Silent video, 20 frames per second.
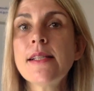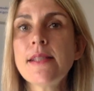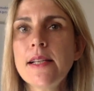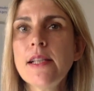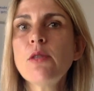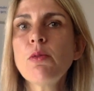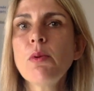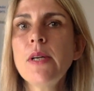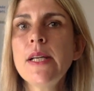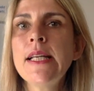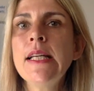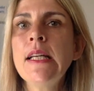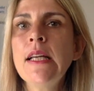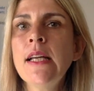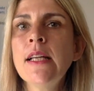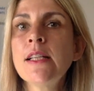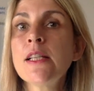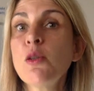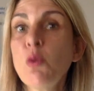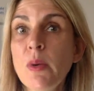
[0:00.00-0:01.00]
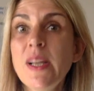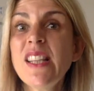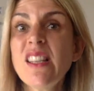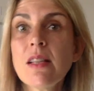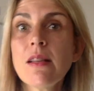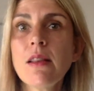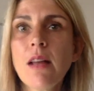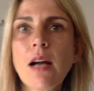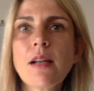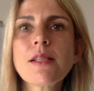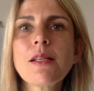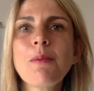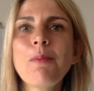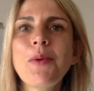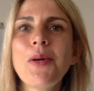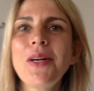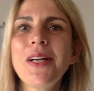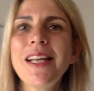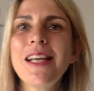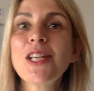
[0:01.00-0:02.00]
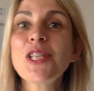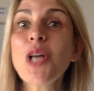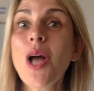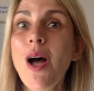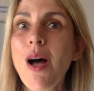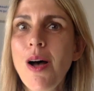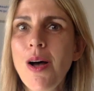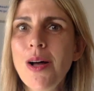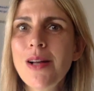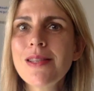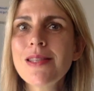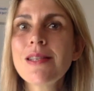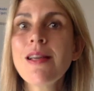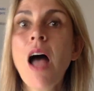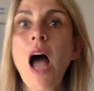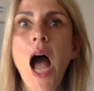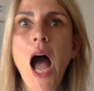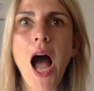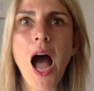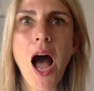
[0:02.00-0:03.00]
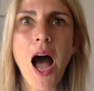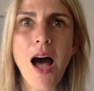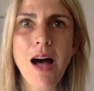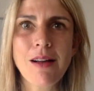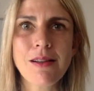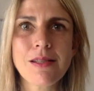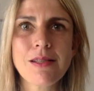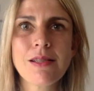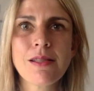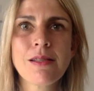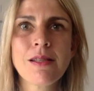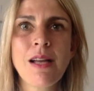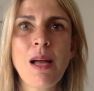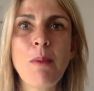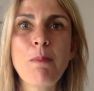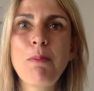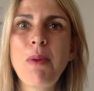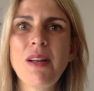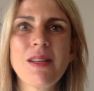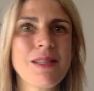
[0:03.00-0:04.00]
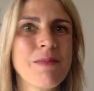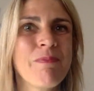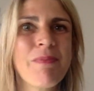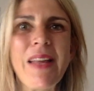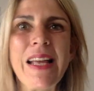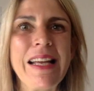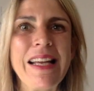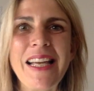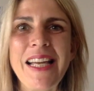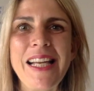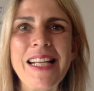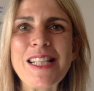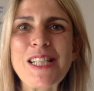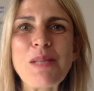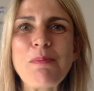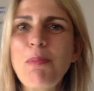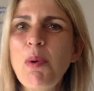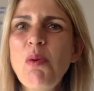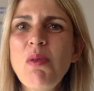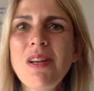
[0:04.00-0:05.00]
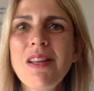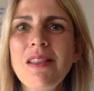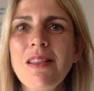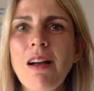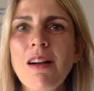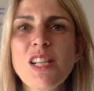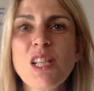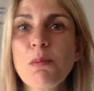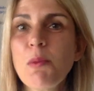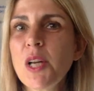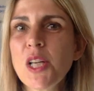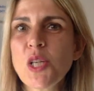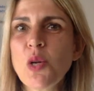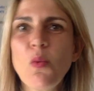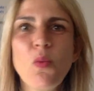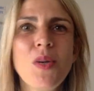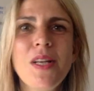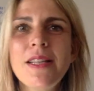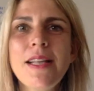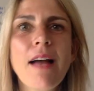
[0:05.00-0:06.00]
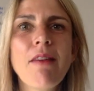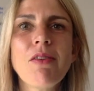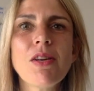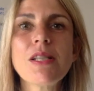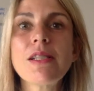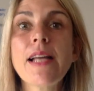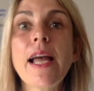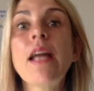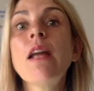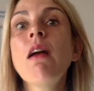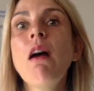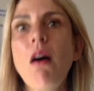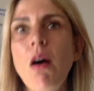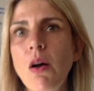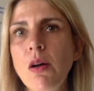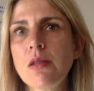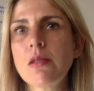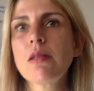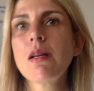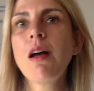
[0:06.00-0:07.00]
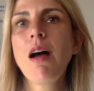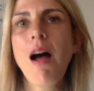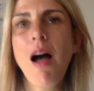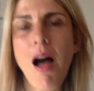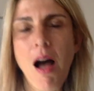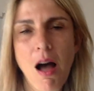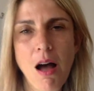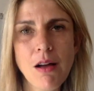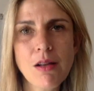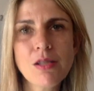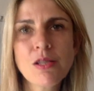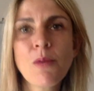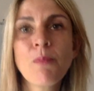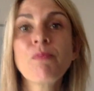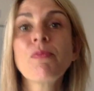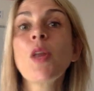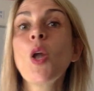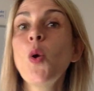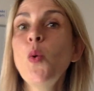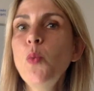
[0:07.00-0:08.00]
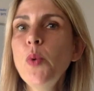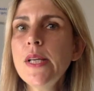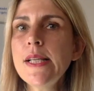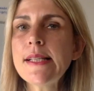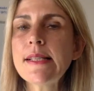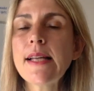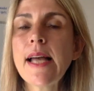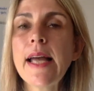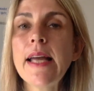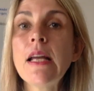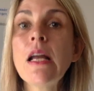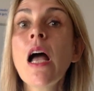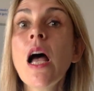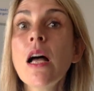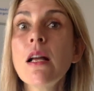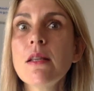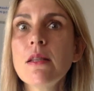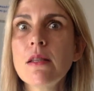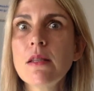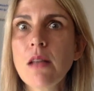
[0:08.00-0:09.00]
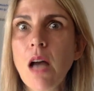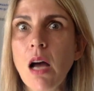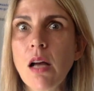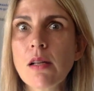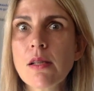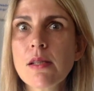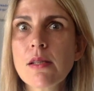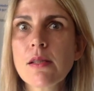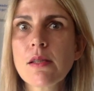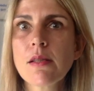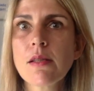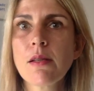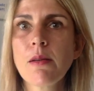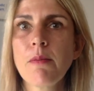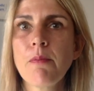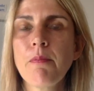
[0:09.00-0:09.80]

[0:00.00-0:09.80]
literally in written Luxembourgish het as. But in spoken Luxembourgish we never say het as. We say das.